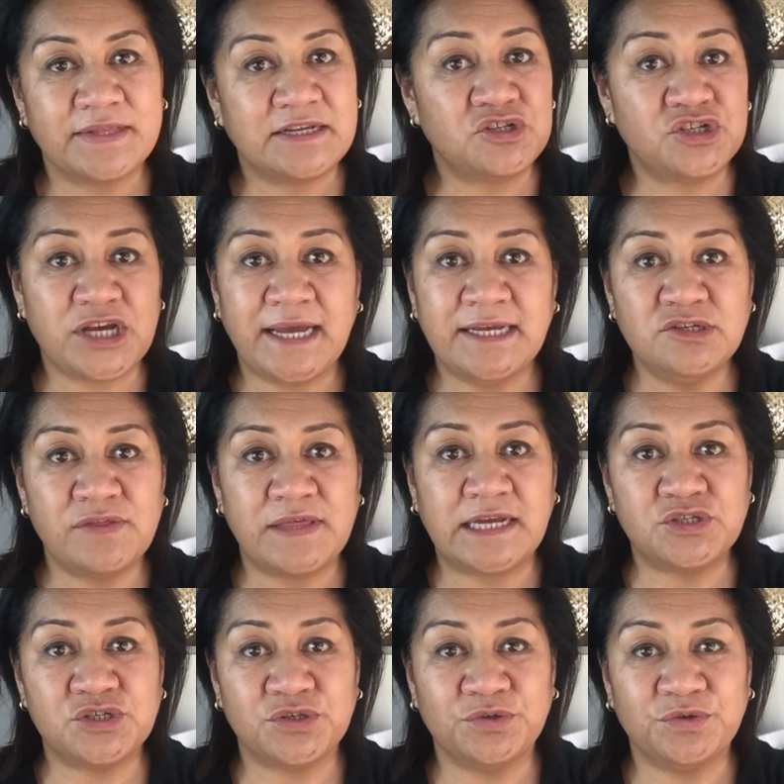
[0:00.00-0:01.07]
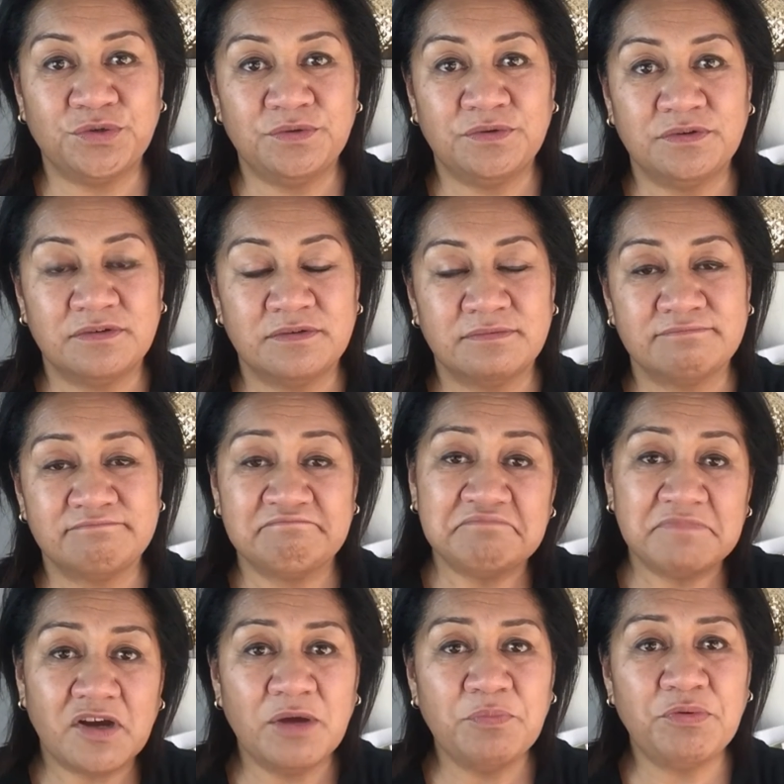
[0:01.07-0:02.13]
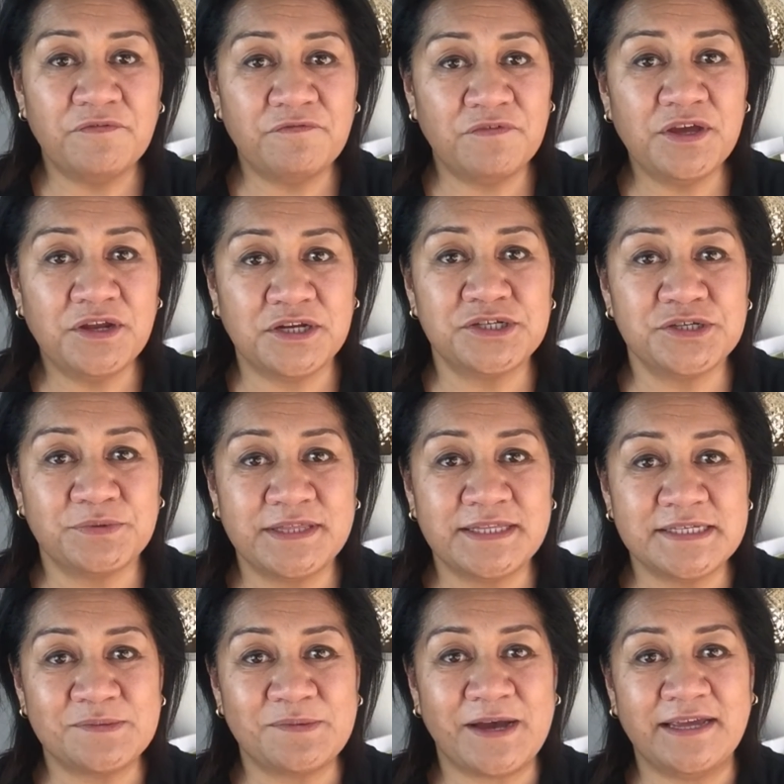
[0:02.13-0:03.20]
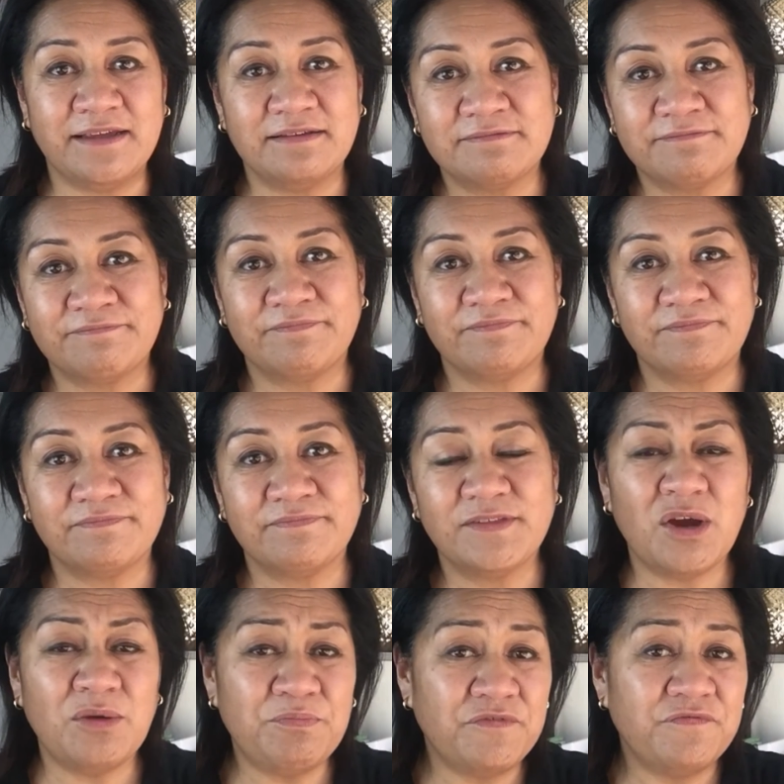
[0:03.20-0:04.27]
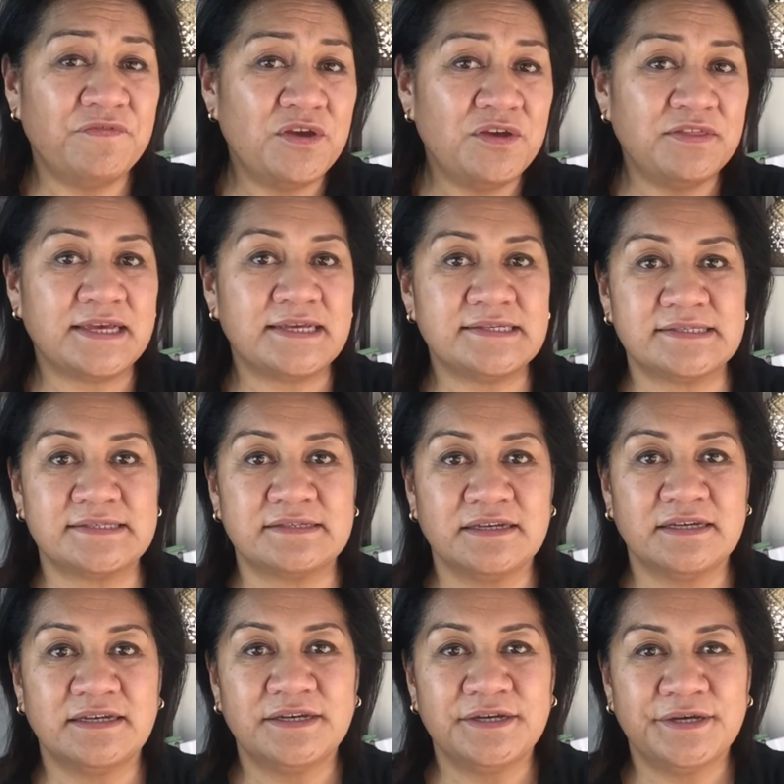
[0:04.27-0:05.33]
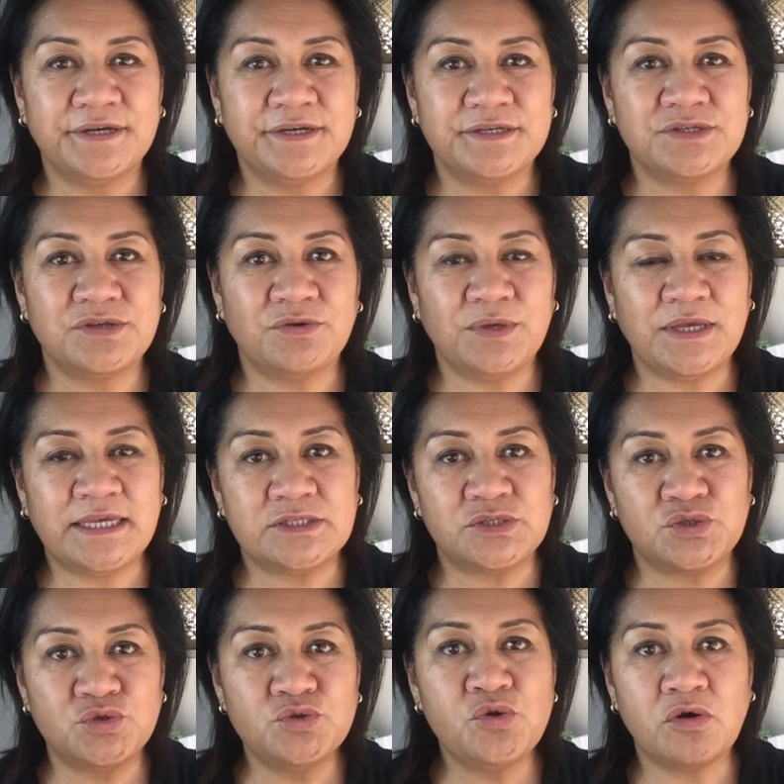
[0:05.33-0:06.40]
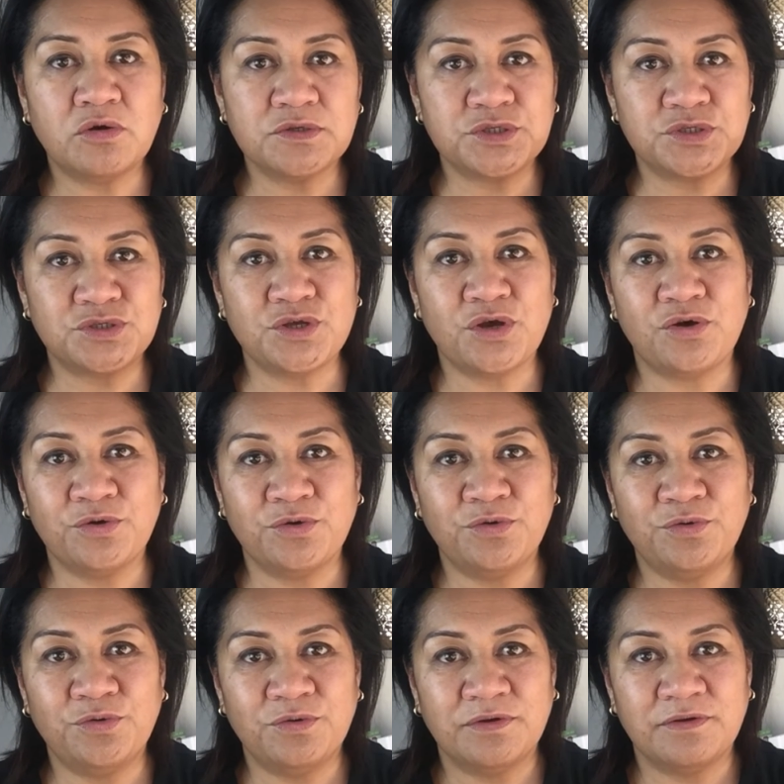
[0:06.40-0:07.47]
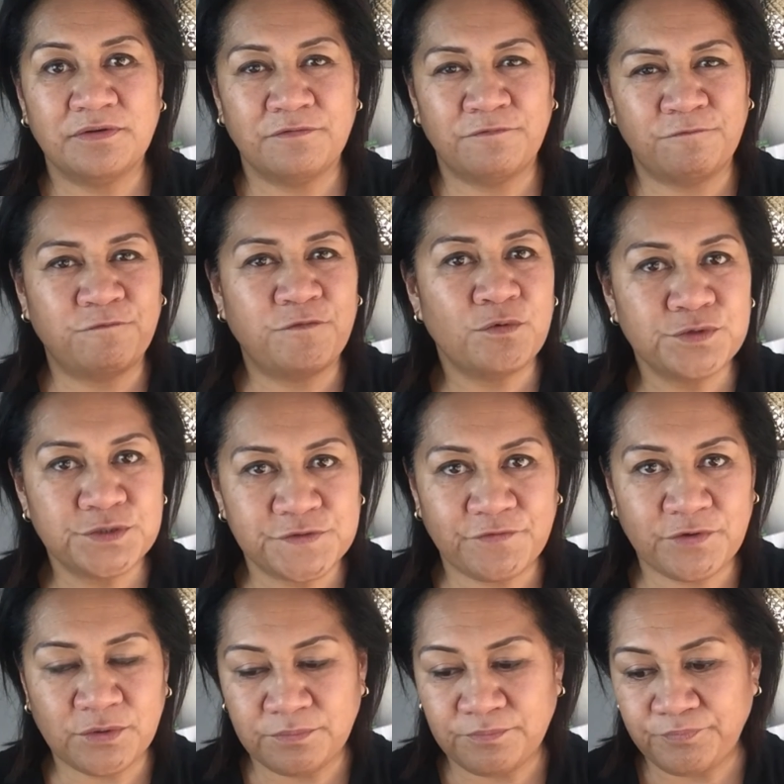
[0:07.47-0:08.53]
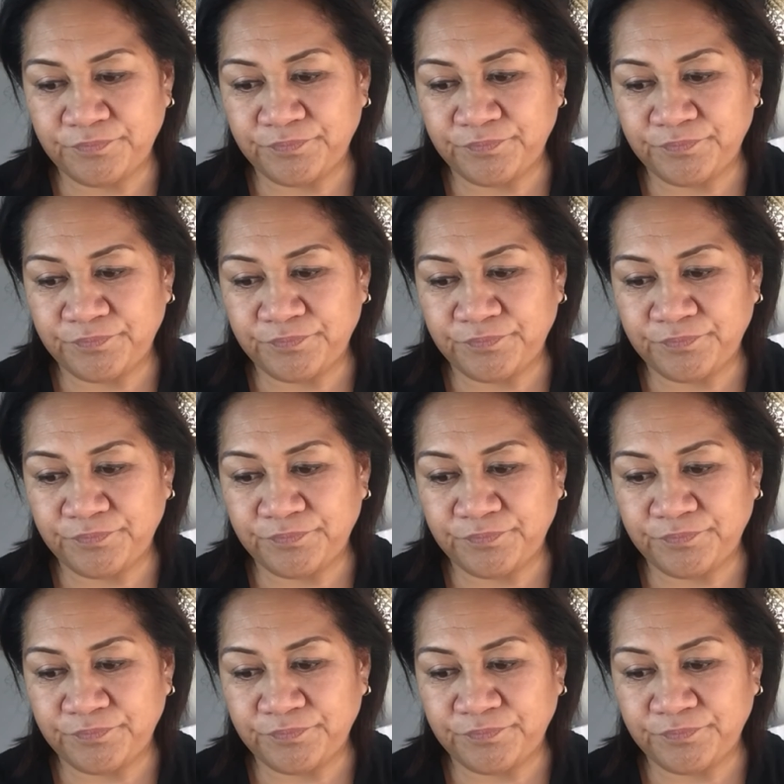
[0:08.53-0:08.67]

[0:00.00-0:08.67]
Change that to, I prefer to do it this way. I prefer this. So it's not so forceful.